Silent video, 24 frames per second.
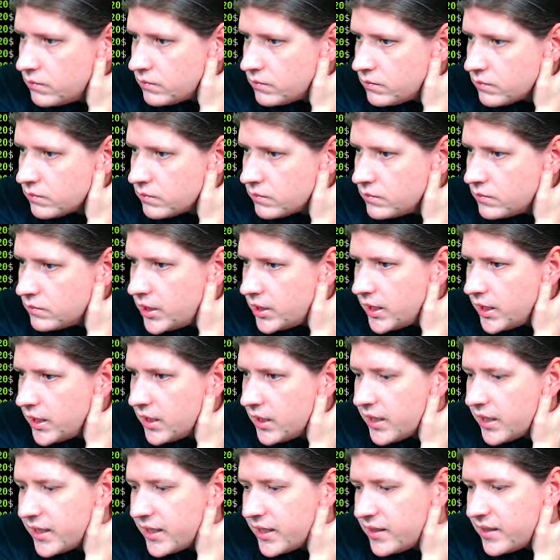Yeah,
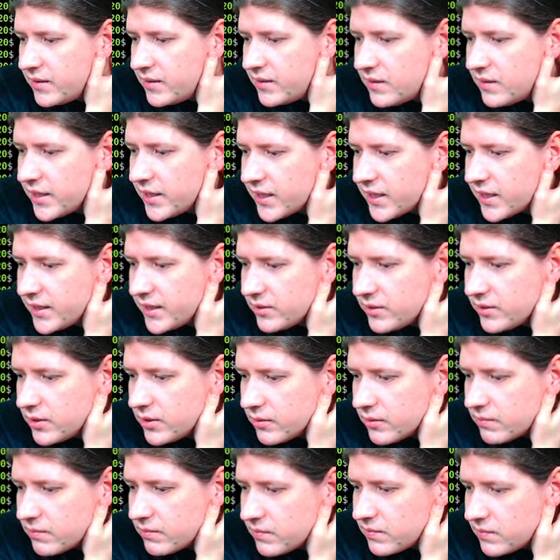I don't
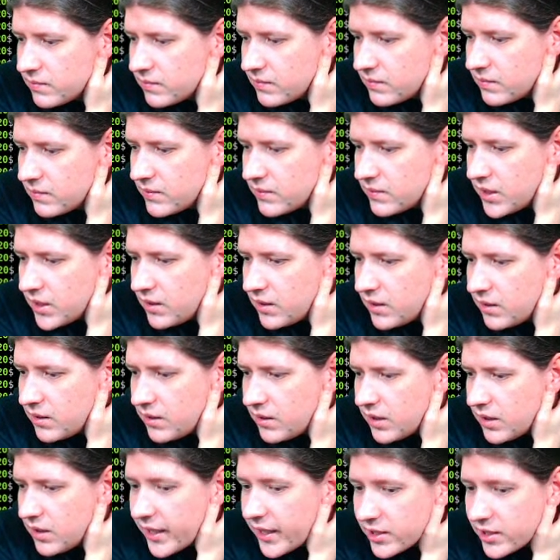know.
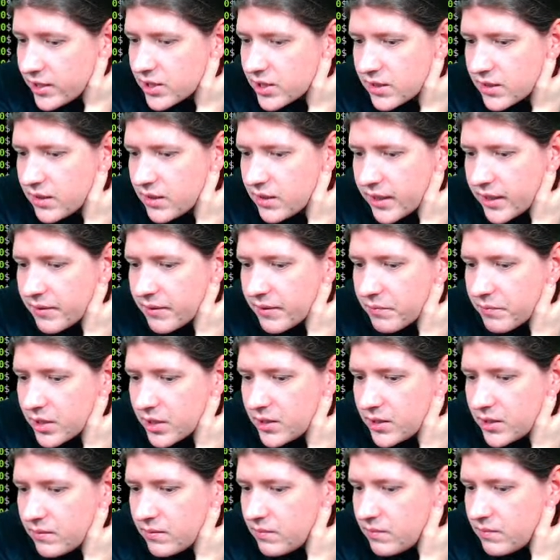I just
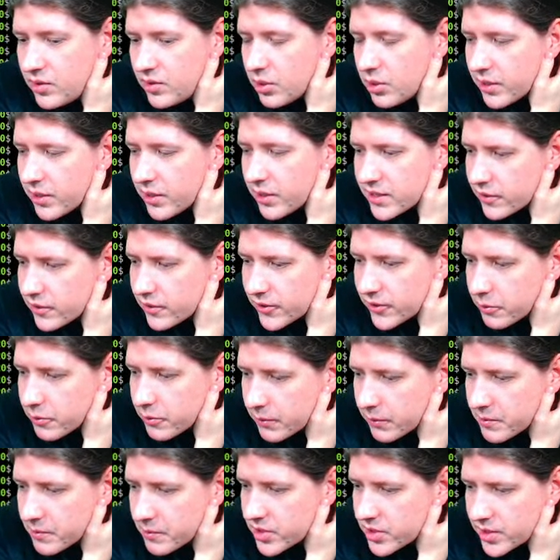the rest of the
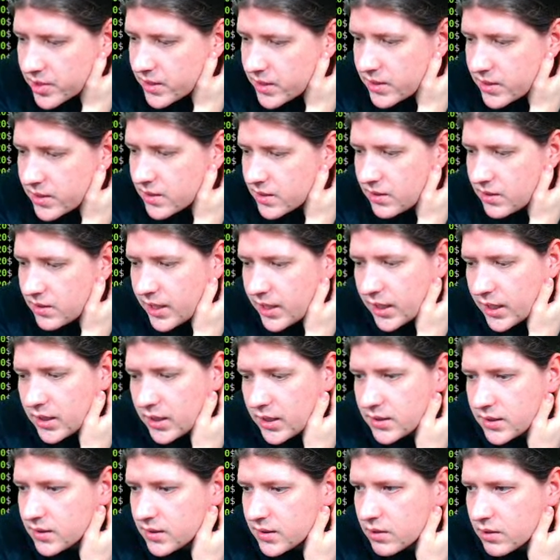problems just isn't
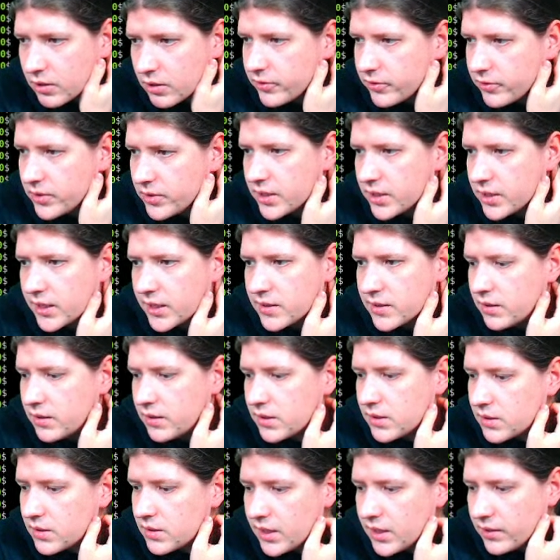as confusing as this.
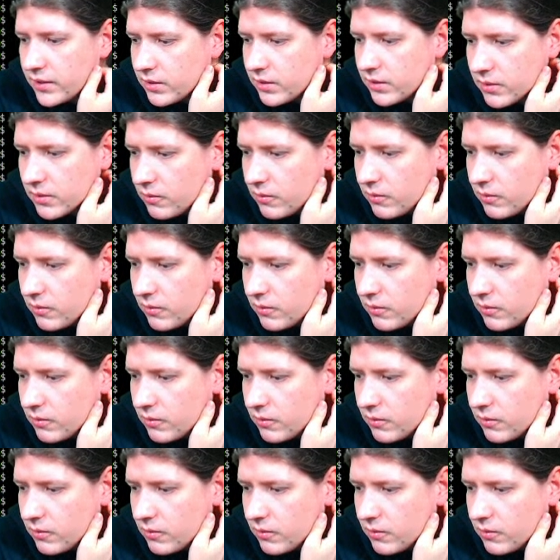I don't know.